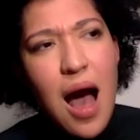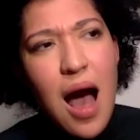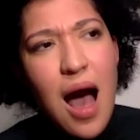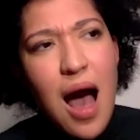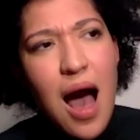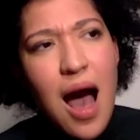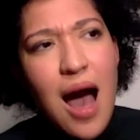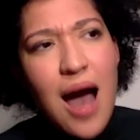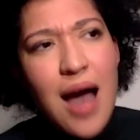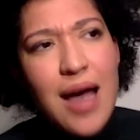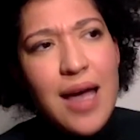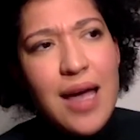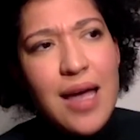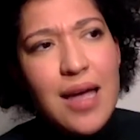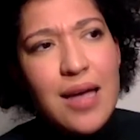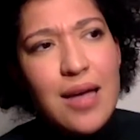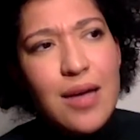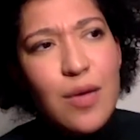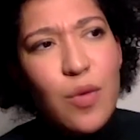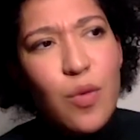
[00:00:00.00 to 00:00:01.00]

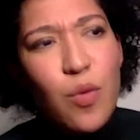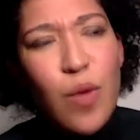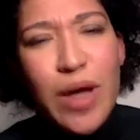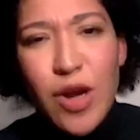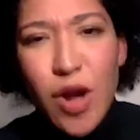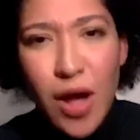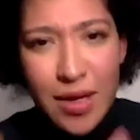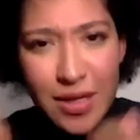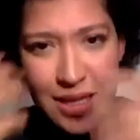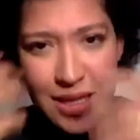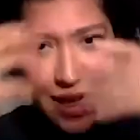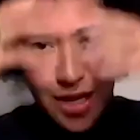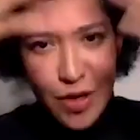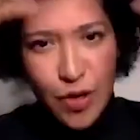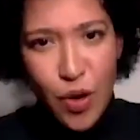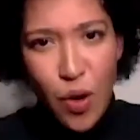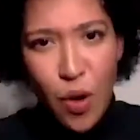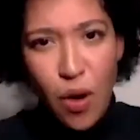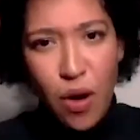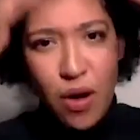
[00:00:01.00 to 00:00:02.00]
I went on like a
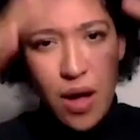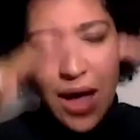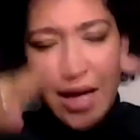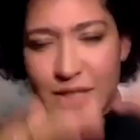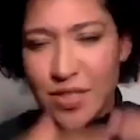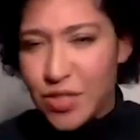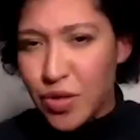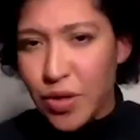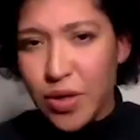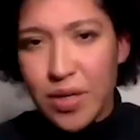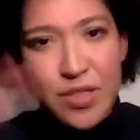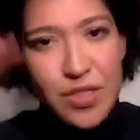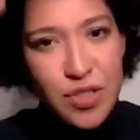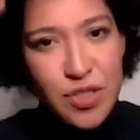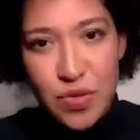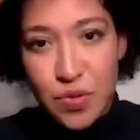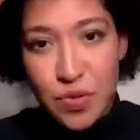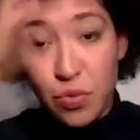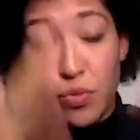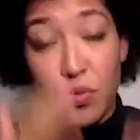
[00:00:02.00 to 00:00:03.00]
I started
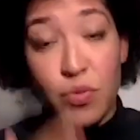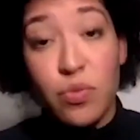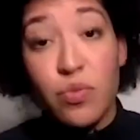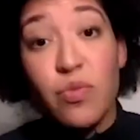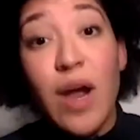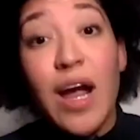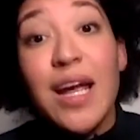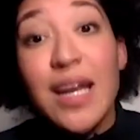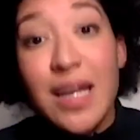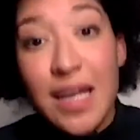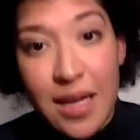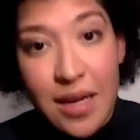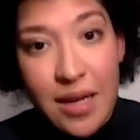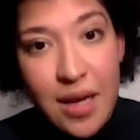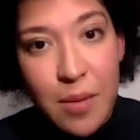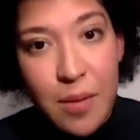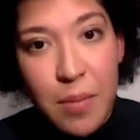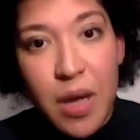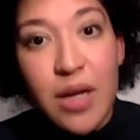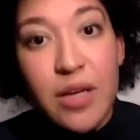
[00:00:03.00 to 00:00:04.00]
just writing
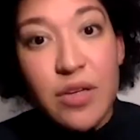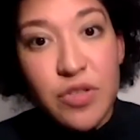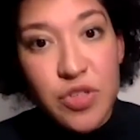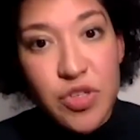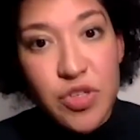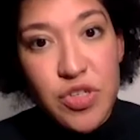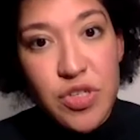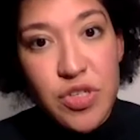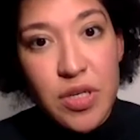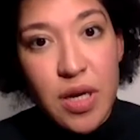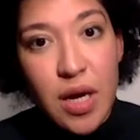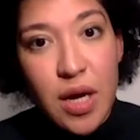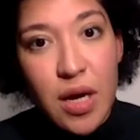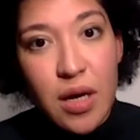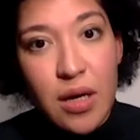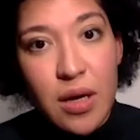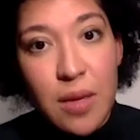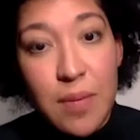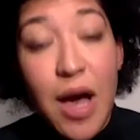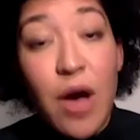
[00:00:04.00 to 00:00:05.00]
a bunch
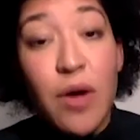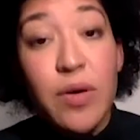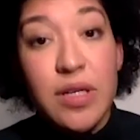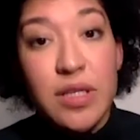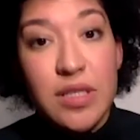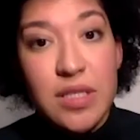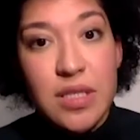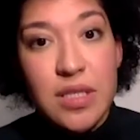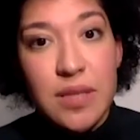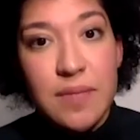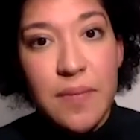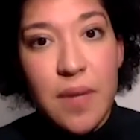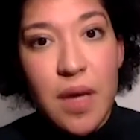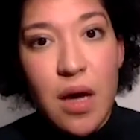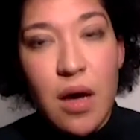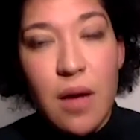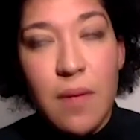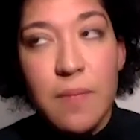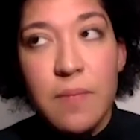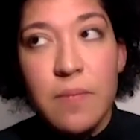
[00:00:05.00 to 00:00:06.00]
uh, about it
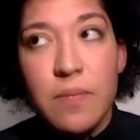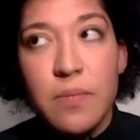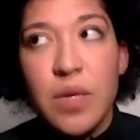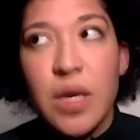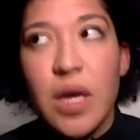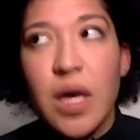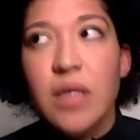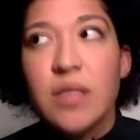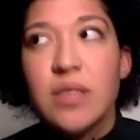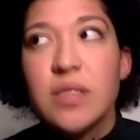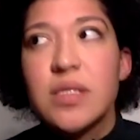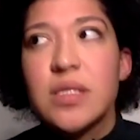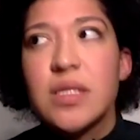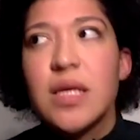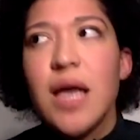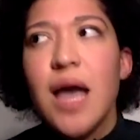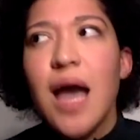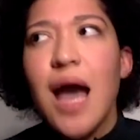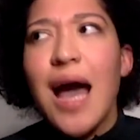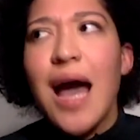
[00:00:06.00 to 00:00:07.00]
um, because
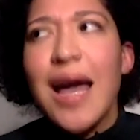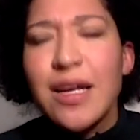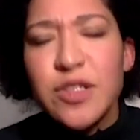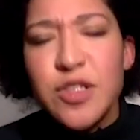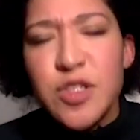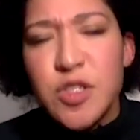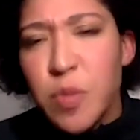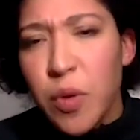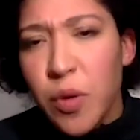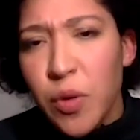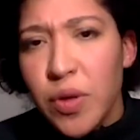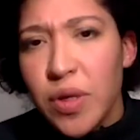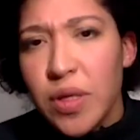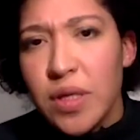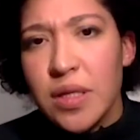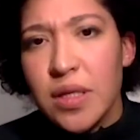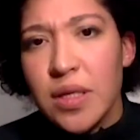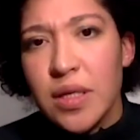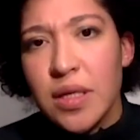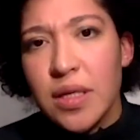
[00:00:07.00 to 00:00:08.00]
I had
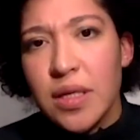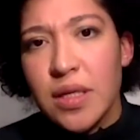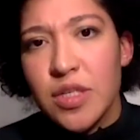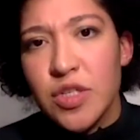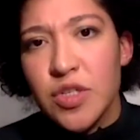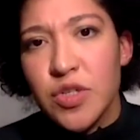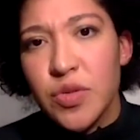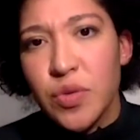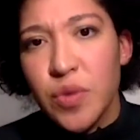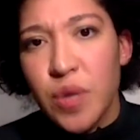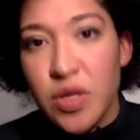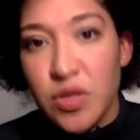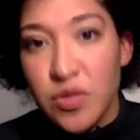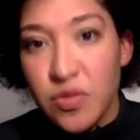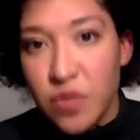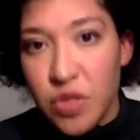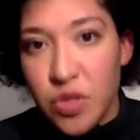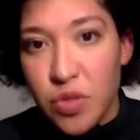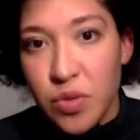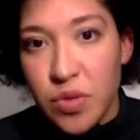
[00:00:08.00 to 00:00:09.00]
spoken to
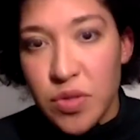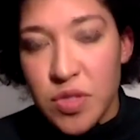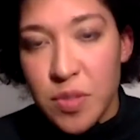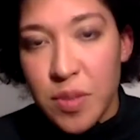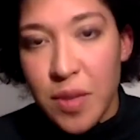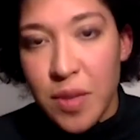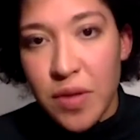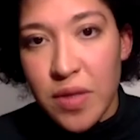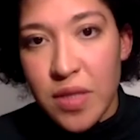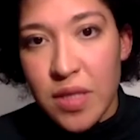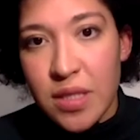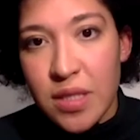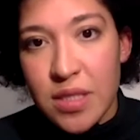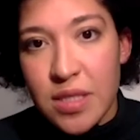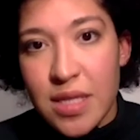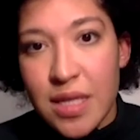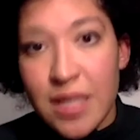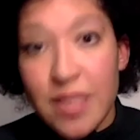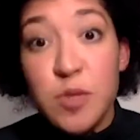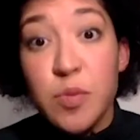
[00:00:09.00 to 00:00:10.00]
individuals about this.
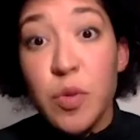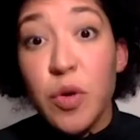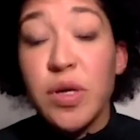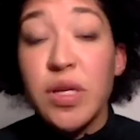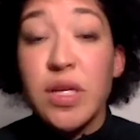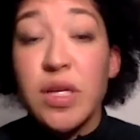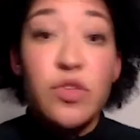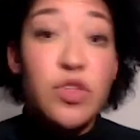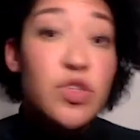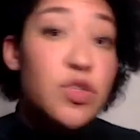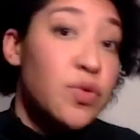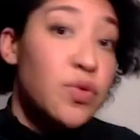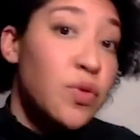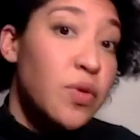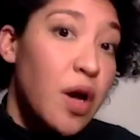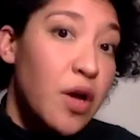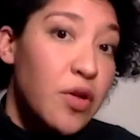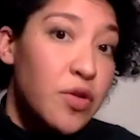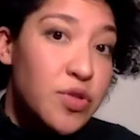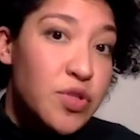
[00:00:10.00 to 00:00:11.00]
I'd spoken even to
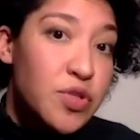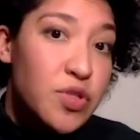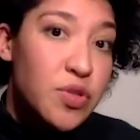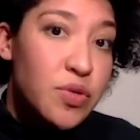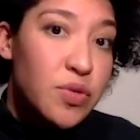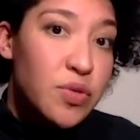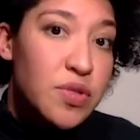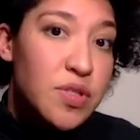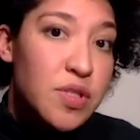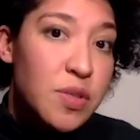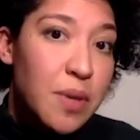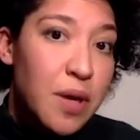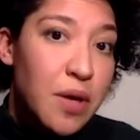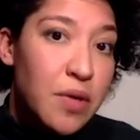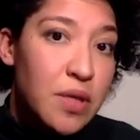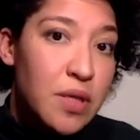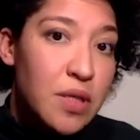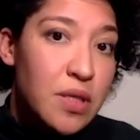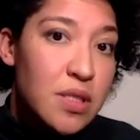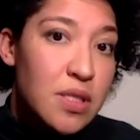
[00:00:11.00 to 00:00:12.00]
other students
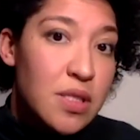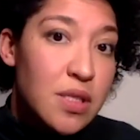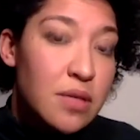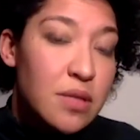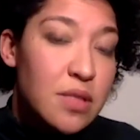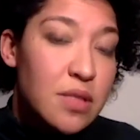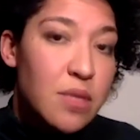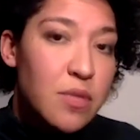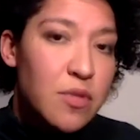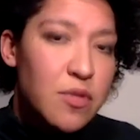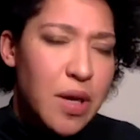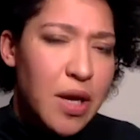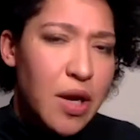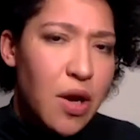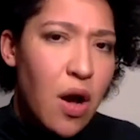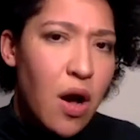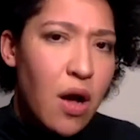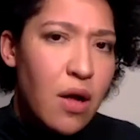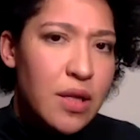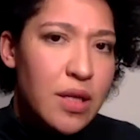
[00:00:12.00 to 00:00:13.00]
about this and some of my
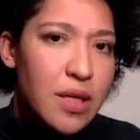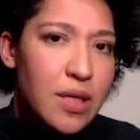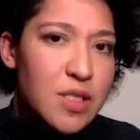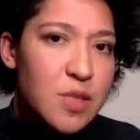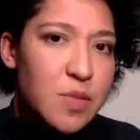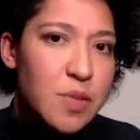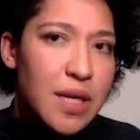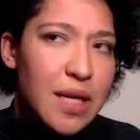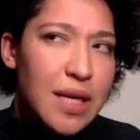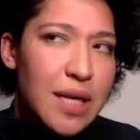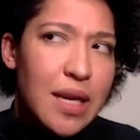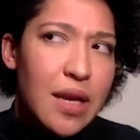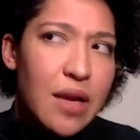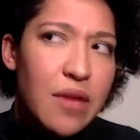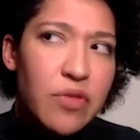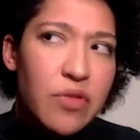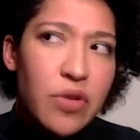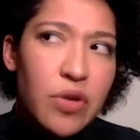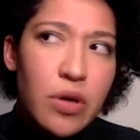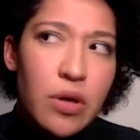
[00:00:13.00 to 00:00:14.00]
colleagues, but I'd
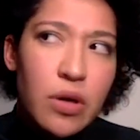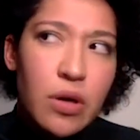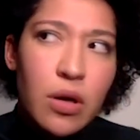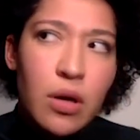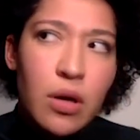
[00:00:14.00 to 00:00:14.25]
never